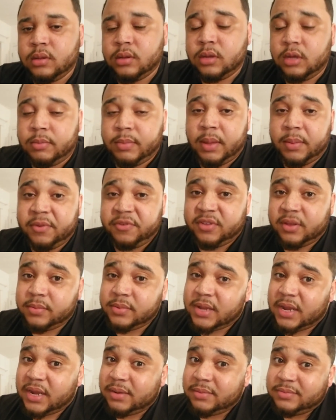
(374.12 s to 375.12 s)
And maybe
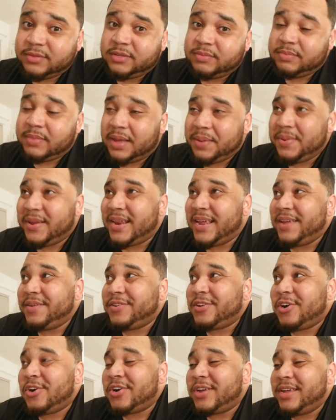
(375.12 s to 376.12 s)
sometimes, maybe not even
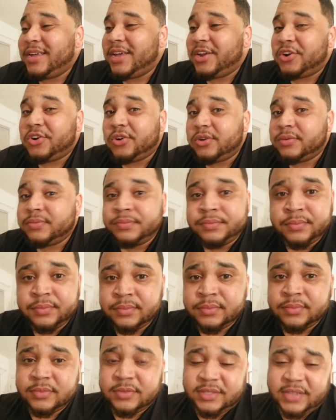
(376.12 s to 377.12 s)
talking at all.
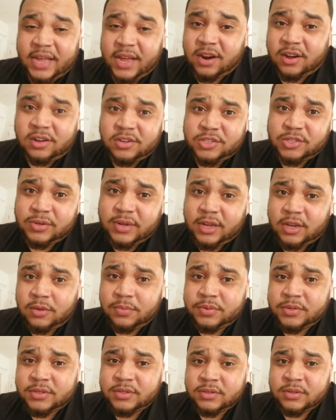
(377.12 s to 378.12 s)
That also
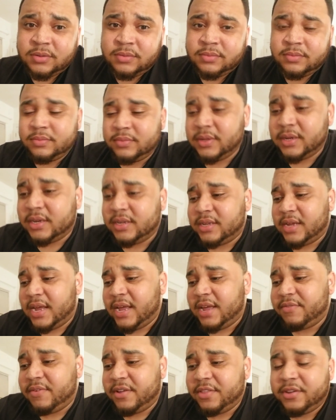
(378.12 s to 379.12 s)
helps because I
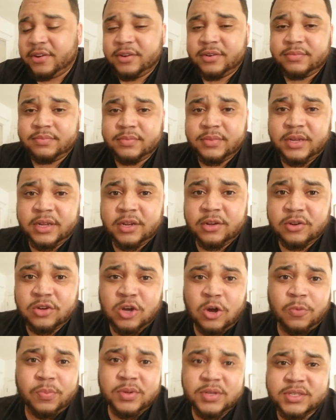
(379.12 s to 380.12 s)
have other,
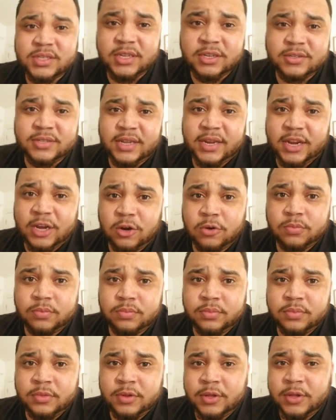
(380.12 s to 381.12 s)
coping skills that help
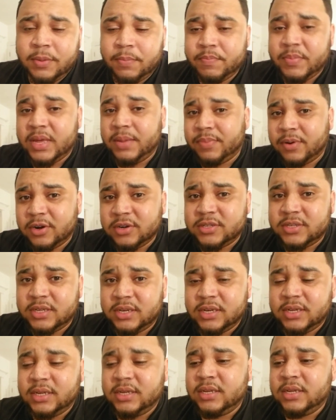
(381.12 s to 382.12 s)
me
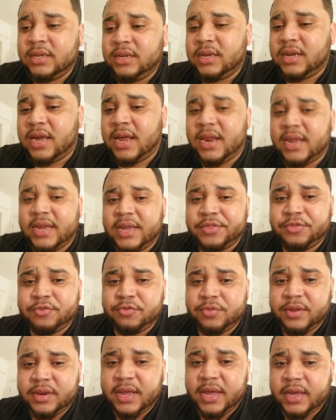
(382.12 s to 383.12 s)
personally kind of get through
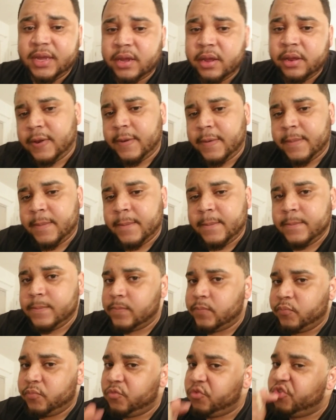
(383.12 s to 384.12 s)
the day.
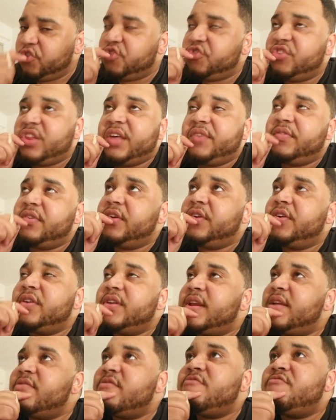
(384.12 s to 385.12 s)
Just never
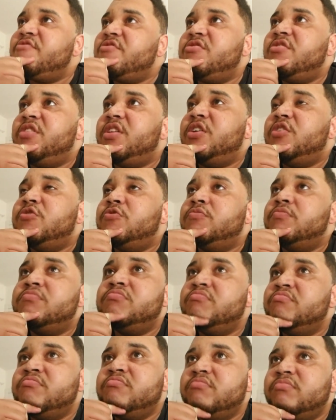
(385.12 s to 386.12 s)
feel
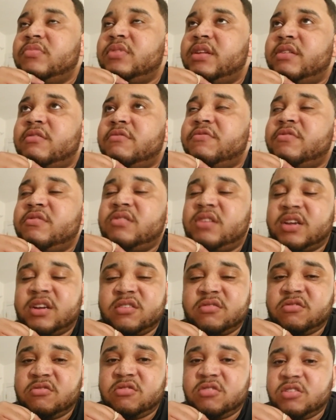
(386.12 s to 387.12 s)
alone. Never feel like you're
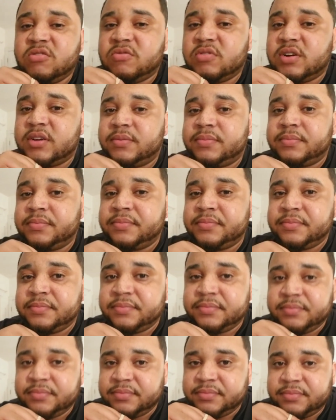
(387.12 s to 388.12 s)
the only one.
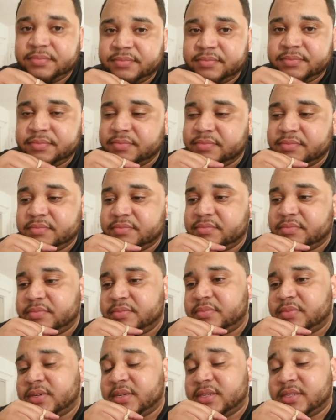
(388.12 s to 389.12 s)

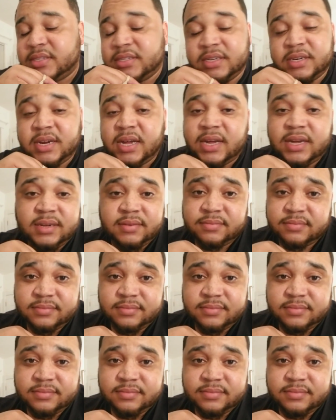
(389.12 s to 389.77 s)
Because you're not.